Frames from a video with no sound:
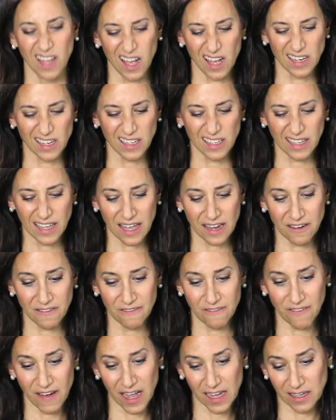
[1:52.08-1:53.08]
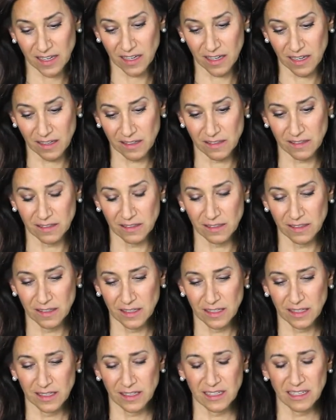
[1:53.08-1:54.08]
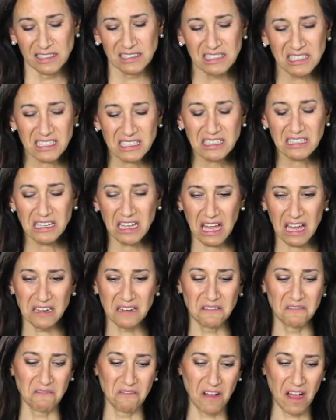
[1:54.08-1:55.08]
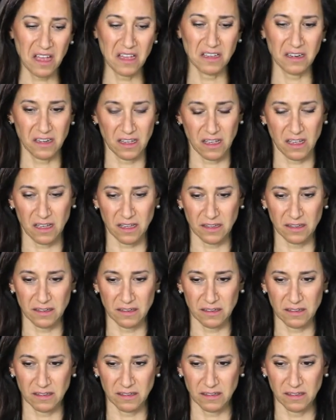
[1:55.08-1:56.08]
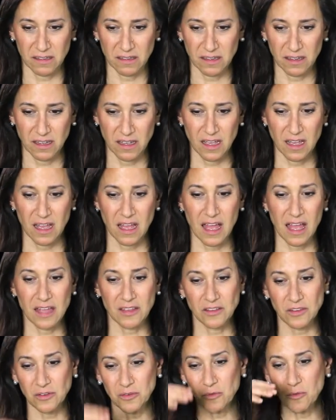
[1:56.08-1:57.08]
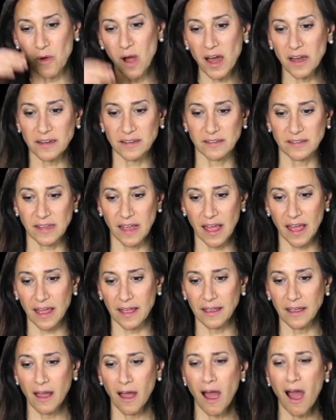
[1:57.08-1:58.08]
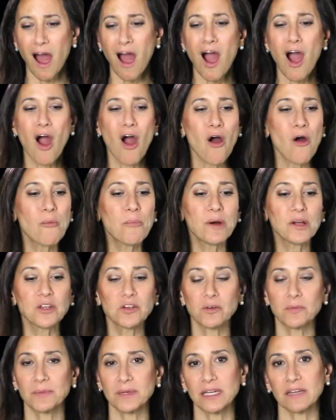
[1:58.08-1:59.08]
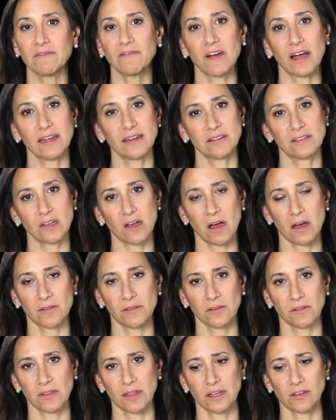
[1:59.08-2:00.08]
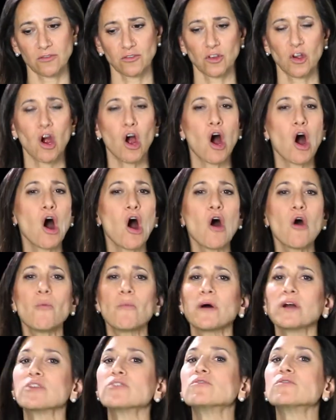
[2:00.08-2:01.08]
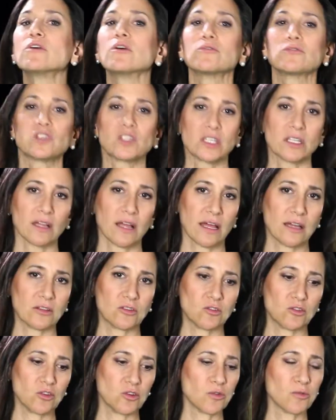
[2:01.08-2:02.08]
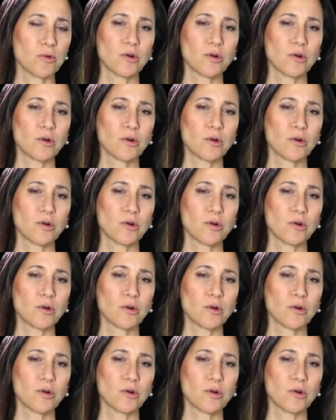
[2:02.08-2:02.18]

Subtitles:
I didn't get invited. I didn't get invited. And you want to say, oh, but you'll be invited to other things. Or, oh, but you know she likes you.